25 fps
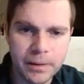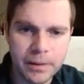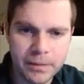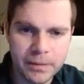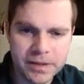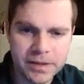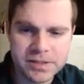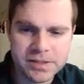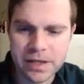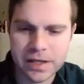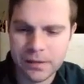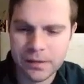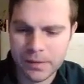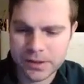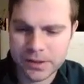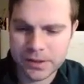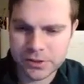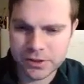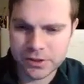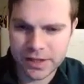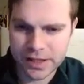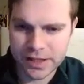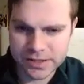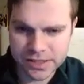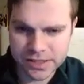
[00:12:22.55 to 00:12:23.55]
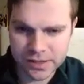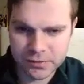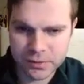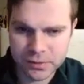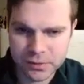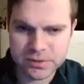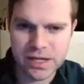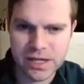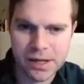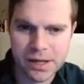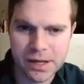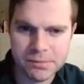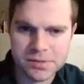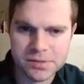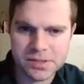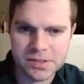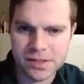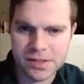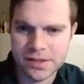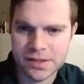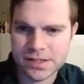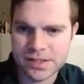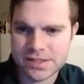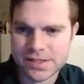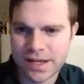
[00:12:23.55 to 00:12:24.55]
He's going to mention that several times
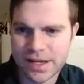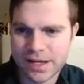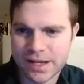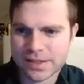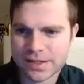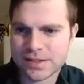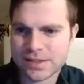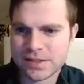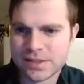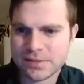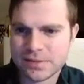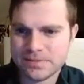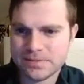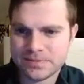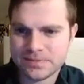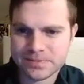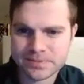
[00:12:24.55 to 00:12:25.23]
in this text.